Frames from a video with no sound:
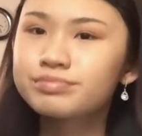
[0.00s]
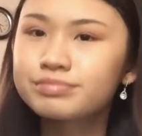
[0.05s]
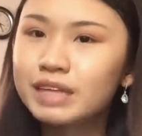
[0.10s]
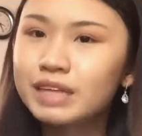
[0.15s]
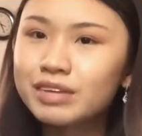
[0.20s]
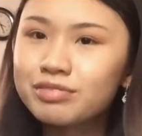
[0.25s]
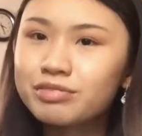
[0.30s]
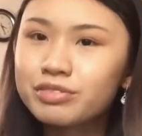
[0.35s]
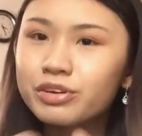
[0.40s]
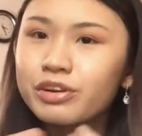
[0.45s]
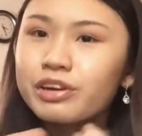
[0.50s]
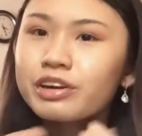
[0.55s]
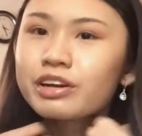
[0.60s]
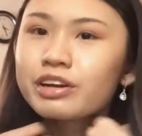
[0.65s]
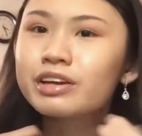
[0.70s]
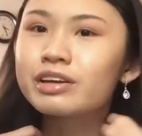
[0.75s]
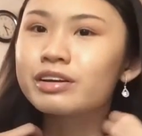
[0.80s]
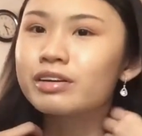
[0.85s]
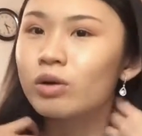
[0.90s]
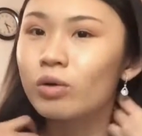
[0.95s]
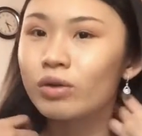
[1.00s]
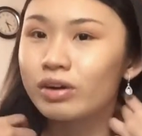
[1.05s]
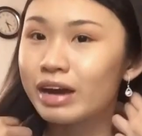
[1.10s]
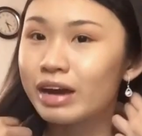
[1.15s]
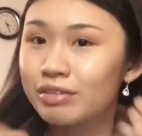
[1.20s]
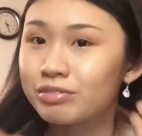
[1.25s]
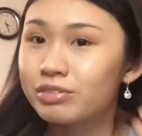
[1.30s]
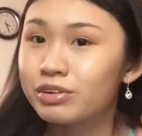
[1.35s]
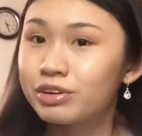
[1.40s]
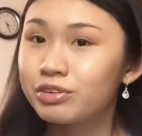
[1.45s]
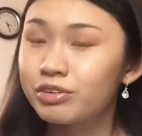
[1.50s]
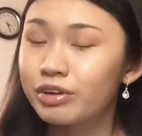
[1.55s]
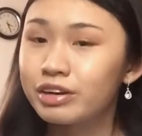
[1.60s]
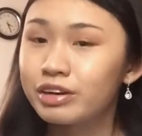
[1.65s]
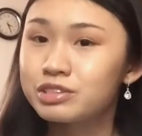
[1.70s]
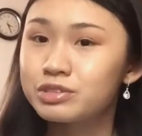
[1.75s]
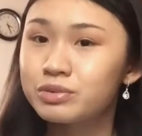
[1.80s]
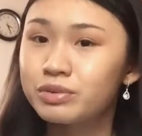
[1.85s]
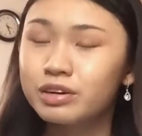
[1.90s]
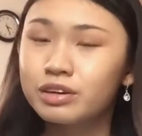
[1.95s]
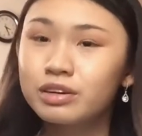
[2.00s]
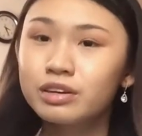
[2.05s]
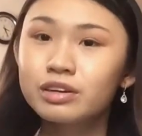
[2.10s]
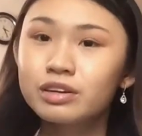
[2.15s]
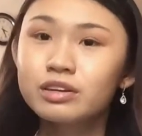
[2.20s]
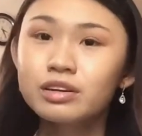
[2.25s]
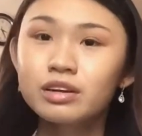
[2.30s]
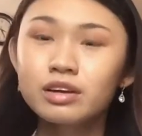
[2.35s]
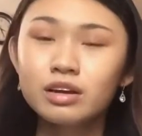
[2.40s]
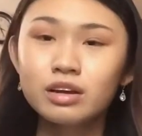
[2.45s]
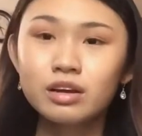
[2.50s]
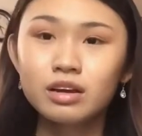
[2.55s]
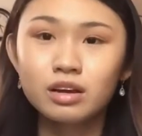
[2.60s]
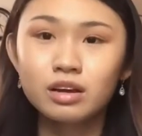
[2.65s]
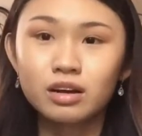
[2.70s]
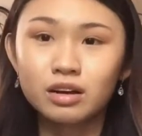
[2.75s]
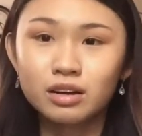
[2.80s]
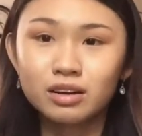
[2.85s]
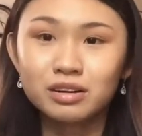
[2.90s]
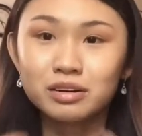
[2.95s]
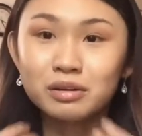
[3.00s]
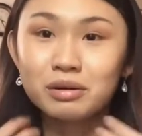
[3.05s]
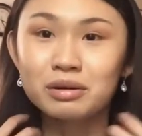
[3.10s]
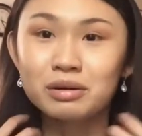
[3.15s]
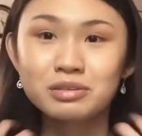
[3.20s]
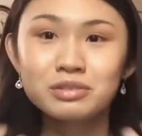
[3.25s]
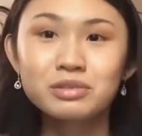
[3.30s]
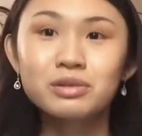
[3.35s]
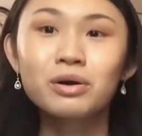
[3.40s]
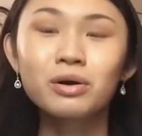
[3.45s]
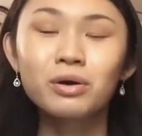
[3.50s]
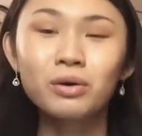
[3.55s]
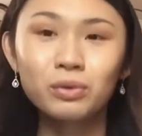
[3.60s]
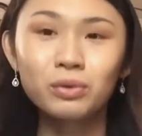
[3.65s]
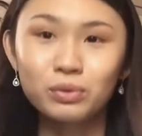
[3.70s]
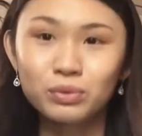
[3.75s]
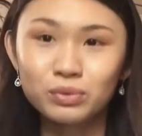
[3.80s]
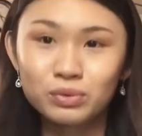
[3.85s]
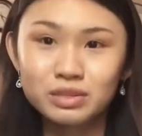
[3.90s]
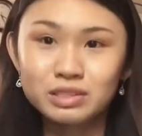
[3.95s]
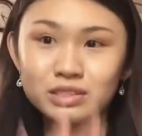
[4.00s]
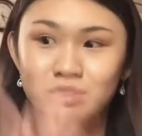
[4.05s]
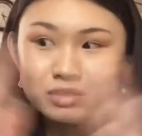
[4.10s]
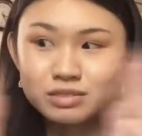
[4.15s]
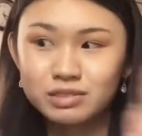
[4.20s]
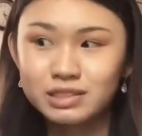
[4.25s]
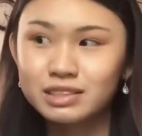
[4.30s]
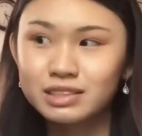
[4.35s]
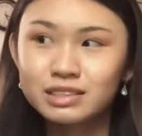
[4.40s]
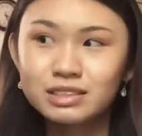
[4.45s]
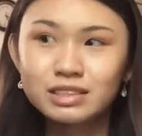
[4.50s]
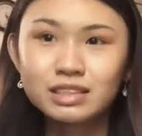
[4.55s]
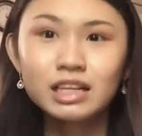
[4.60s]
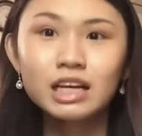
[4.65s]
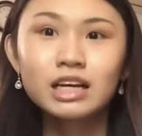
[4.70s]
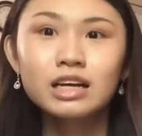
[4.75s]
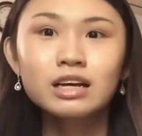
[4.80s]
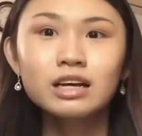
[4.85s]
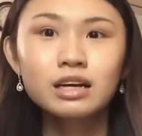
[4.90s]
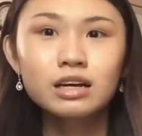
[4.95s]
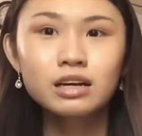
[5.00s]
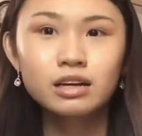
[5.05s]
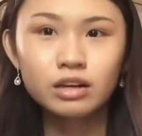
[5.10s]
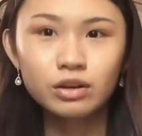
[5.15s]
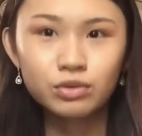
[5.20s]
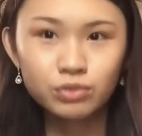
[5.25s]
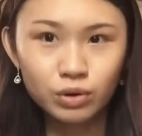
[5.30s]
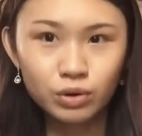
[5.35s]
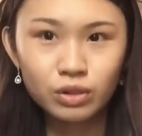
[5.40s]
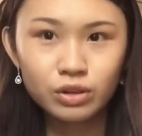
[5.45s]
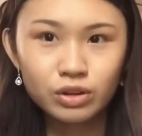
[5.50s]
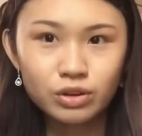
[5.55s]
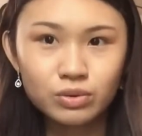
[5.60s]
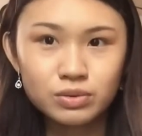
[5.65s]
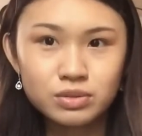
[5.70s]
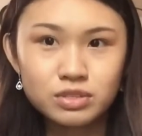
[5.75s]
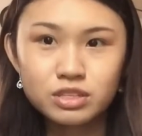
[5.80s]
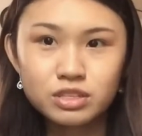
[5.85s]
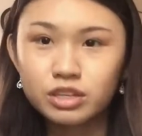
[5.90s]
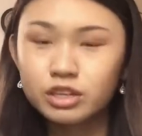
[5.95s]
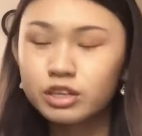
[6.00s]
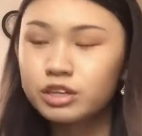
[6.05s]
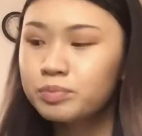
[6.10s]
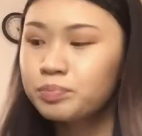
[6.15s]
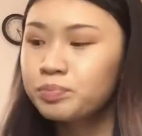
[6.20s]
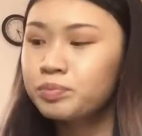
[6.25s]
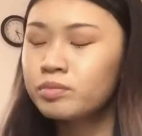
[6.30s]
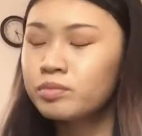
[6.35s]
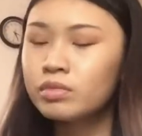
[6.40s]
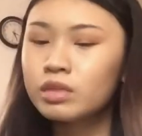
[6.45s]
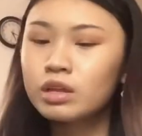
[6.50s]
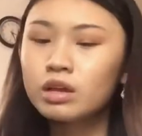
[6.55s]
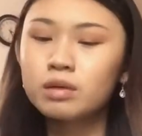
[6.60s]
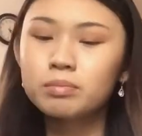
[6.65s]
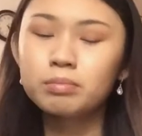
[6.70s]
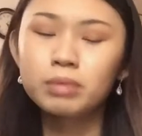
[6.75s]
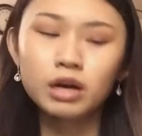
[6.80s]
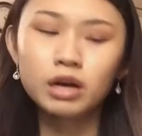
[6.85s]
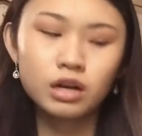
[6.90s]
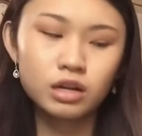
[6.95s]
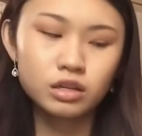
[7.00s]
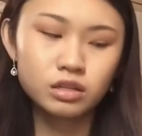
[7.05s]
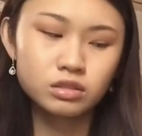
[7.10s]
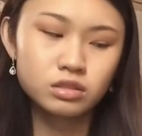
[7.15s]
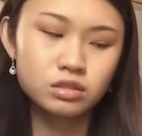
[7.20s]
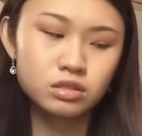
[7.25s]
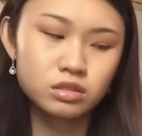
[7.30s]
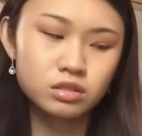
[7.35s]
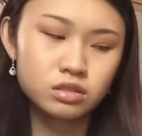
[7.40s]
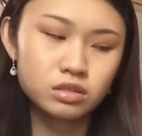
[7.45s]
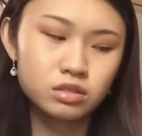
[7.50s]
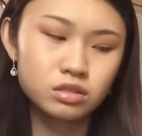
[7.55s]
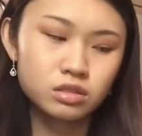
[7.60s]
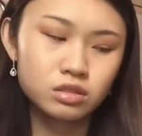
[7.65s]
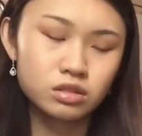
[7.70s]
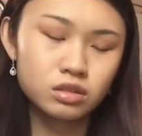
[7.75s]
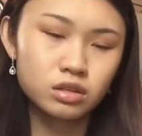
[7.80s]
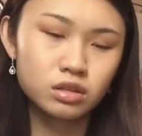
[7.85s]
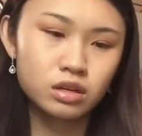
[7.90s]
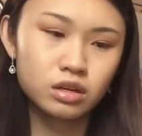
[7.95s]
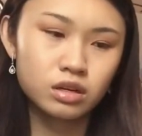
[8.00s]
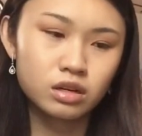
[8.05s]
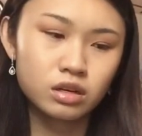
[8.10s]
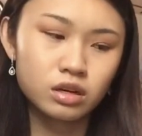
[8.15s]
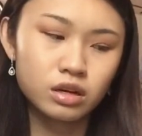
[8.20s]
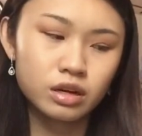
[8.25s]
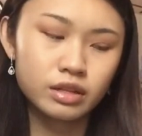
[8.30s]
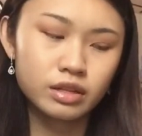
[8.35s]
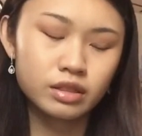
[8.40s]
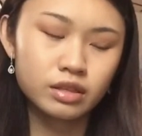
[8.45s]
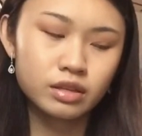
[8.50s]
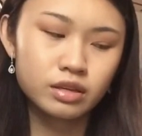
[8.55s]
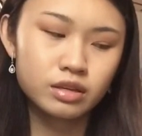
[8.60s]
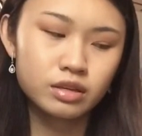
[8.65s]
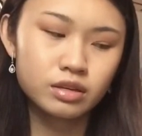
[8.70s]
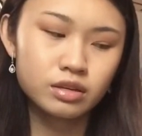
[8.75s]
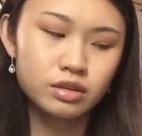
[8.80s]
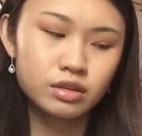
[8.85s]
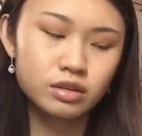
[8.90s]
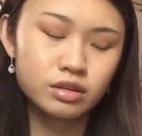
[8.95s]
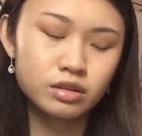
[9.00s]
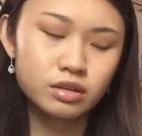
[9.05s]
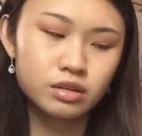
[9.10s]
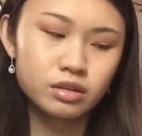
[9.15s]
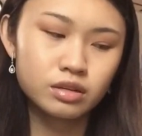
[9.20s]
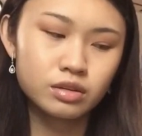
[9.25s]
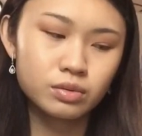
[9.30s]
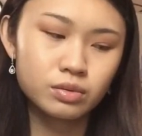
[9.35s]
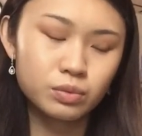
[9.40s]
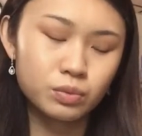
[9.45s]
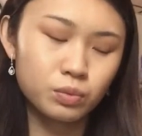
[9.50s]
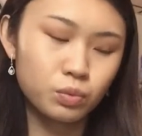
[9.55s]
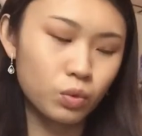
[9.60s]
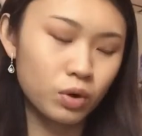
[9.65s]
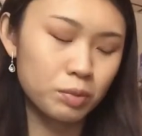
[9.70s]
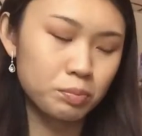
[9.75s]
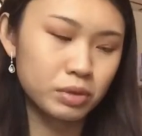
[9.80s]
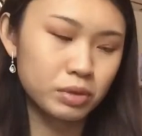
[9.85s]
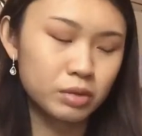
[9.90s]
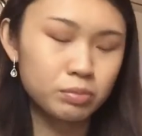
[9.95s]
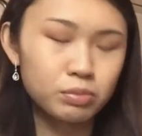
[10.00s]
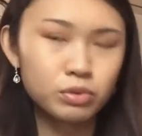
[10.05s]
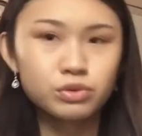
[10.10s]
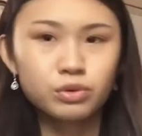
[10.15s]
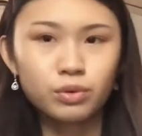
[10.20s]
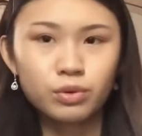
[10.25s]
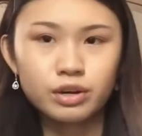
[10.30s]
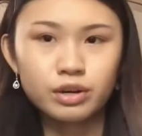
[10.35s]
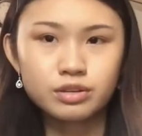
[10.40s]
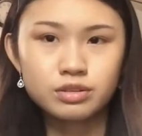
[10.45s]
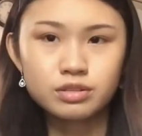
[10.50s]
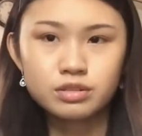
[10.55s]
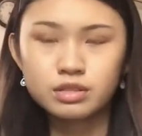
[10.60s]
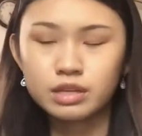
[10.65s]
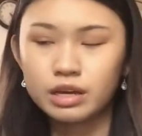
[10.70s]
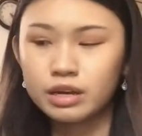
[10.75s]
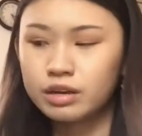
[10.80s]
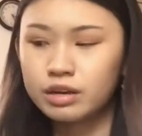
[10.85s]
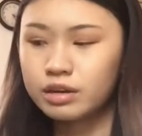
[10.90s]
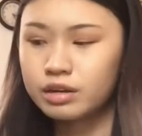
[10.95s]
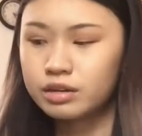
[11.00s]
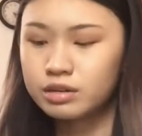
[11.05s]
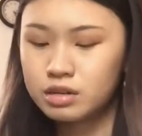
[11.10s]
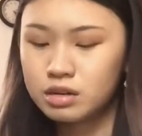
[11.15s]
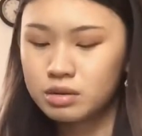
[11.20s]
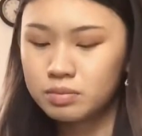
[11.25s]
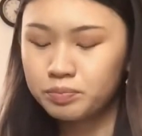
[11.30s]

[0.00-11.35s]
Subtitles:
8th grade or after I graduated. So it was a roller coaster. But I think what people don't understand,